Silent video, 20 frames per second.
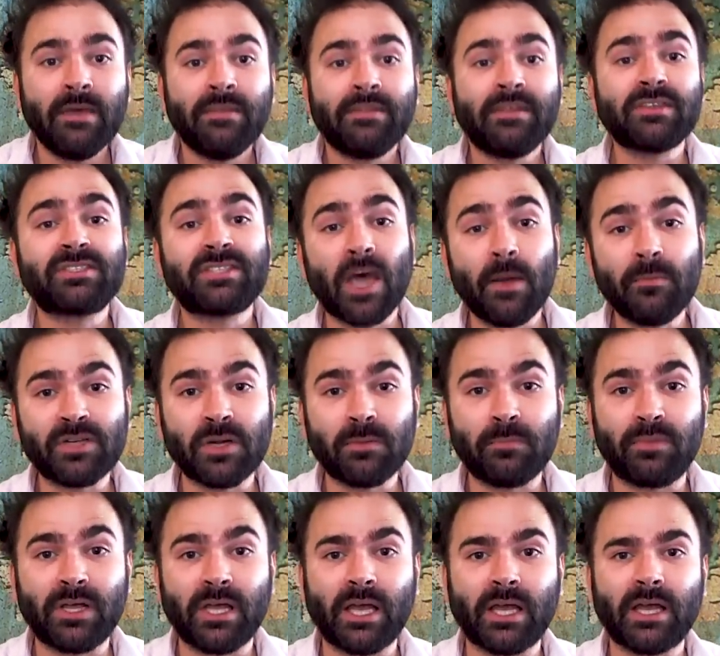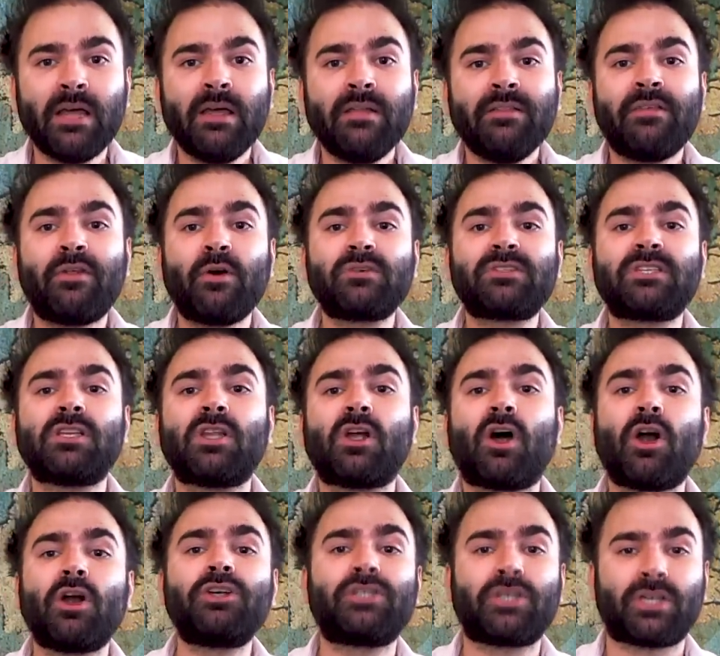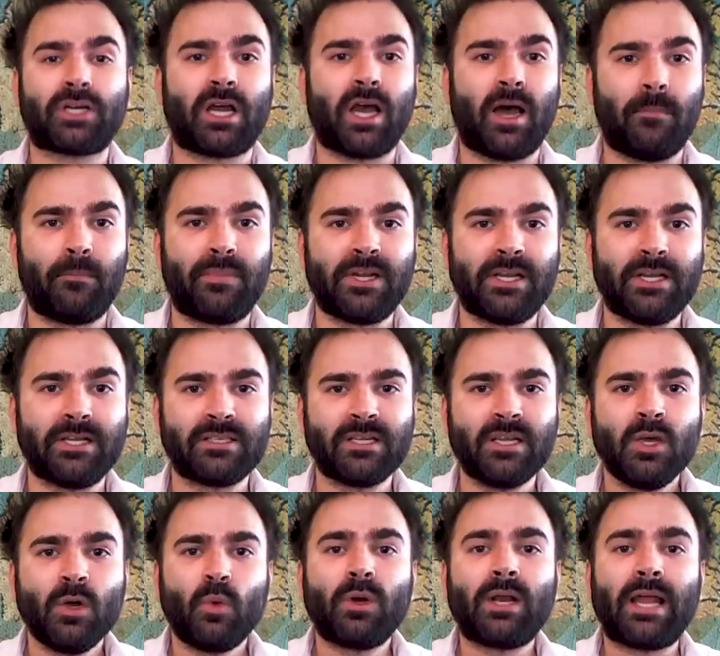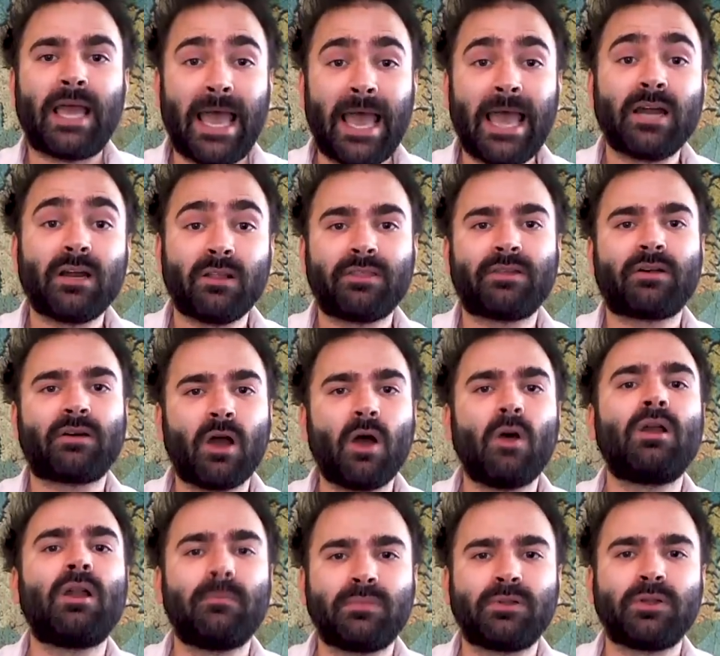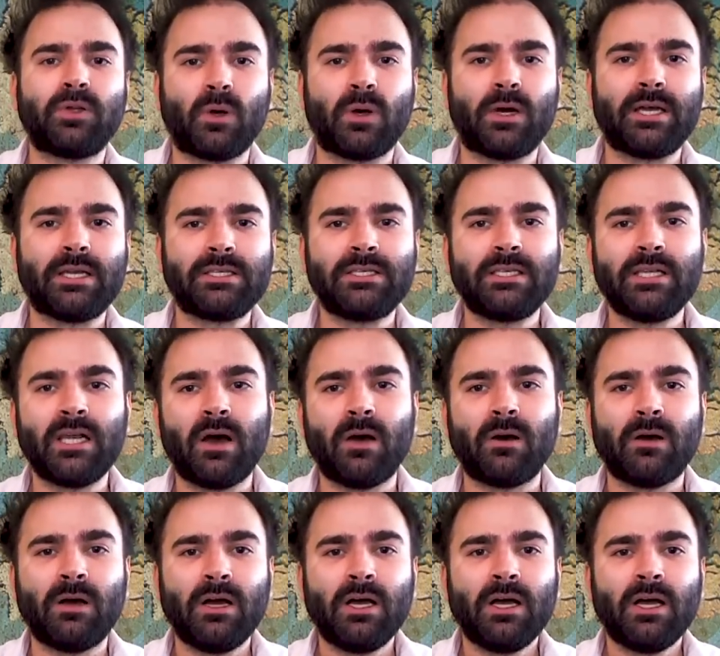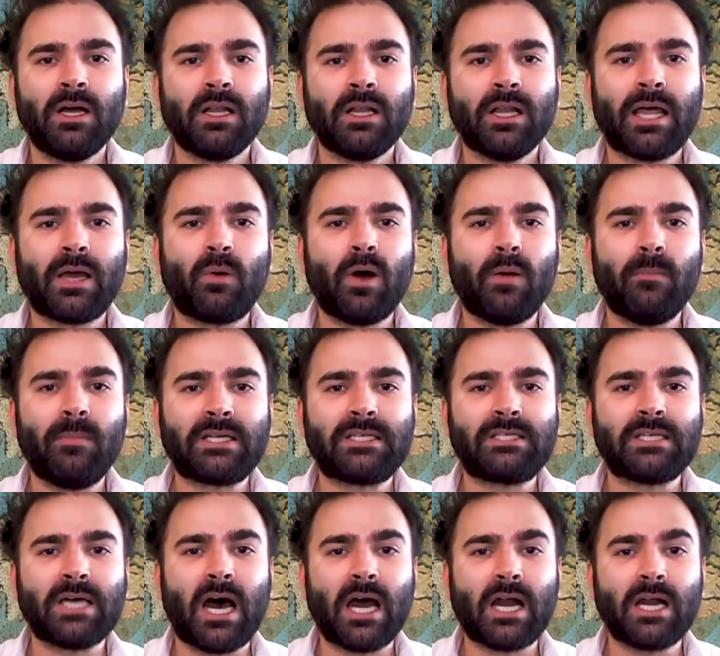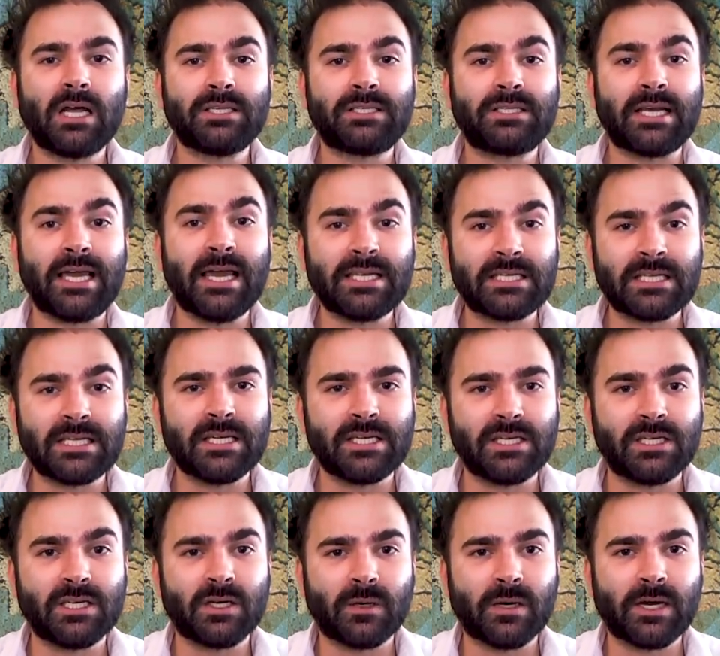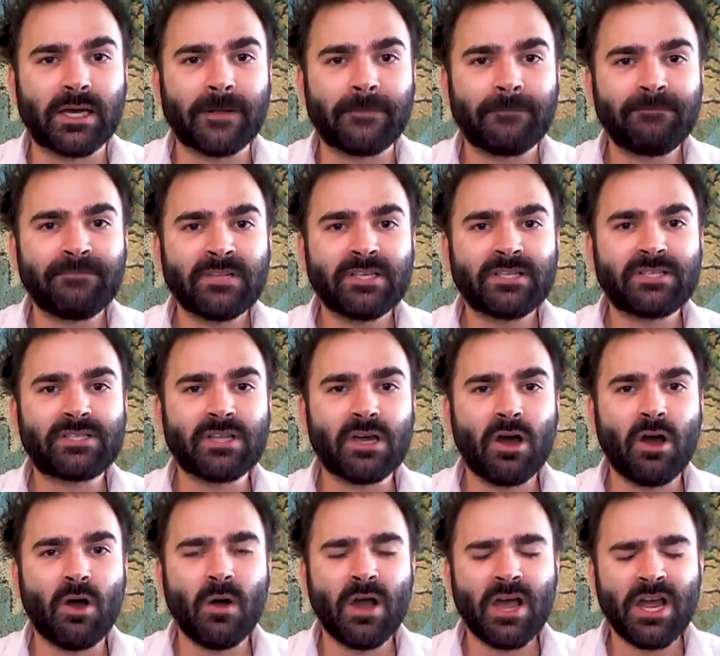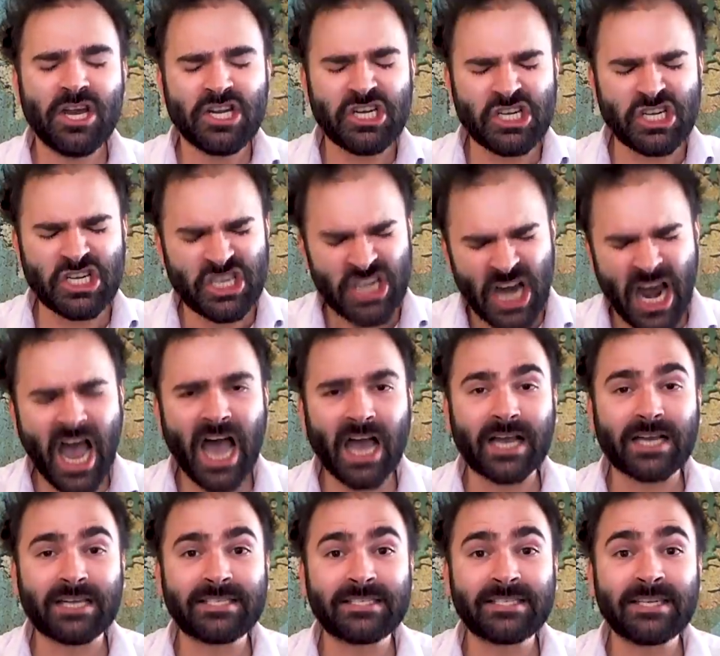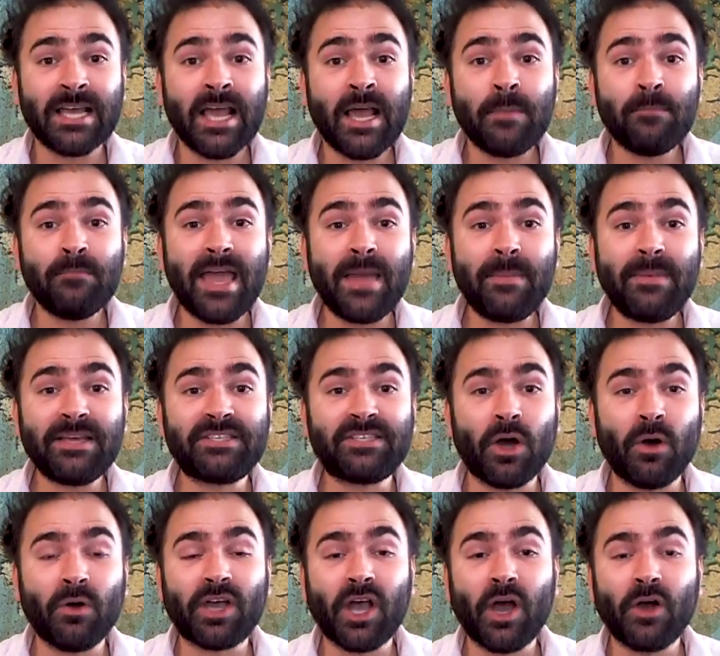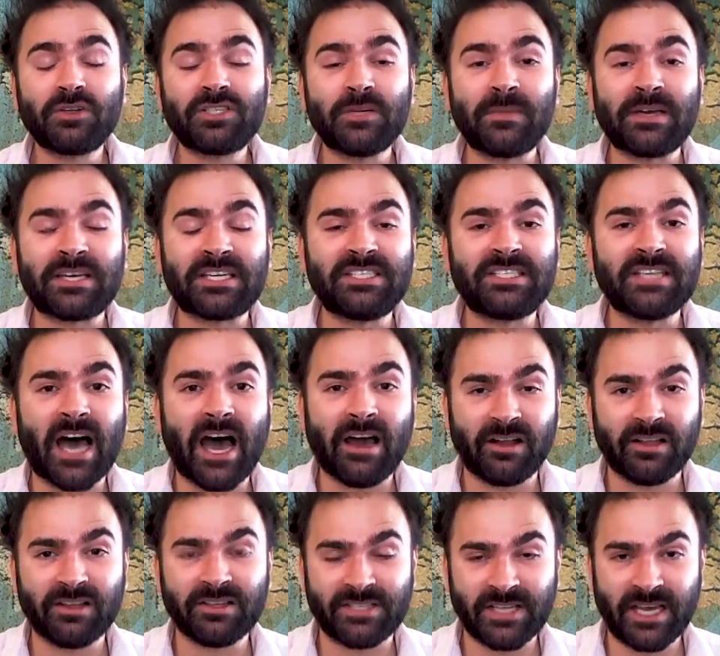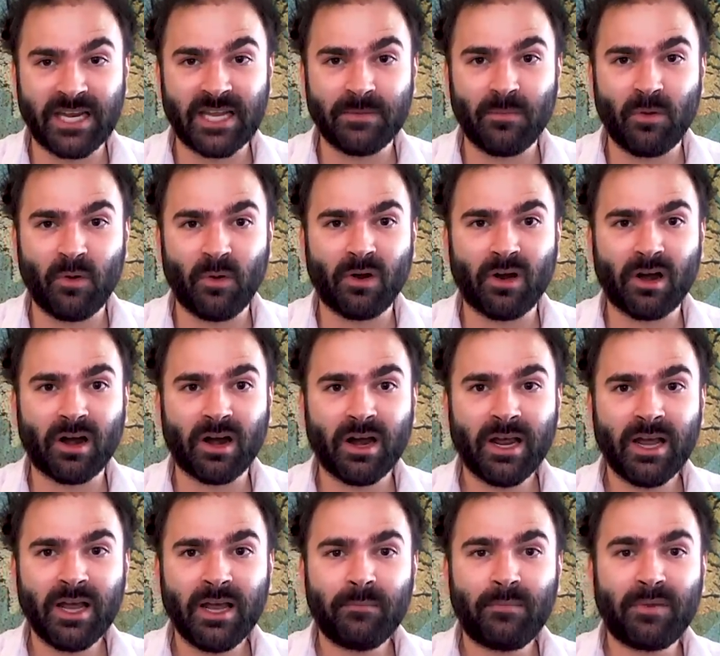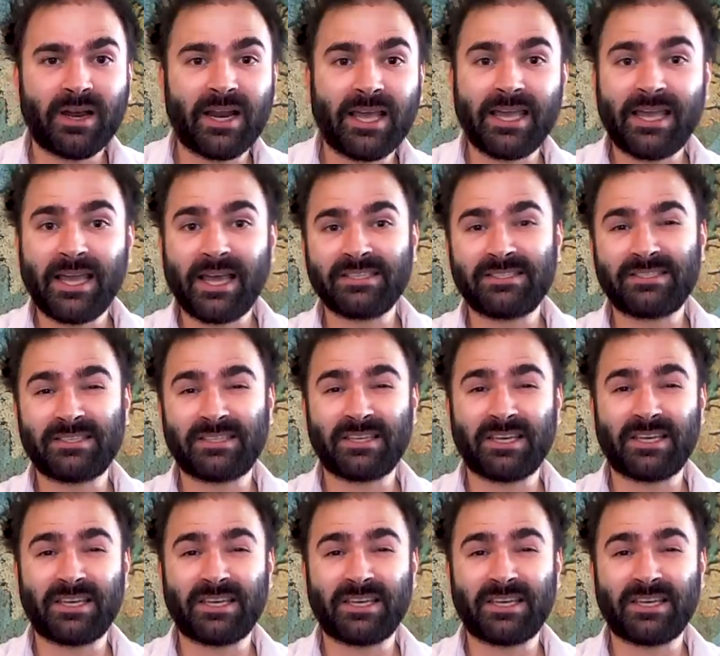The assumption being that those larger companies would handle their own employees. You know, like what McDonald's isn't doing. So, shucks, maybe don't go to McDonald's anymore. But I guess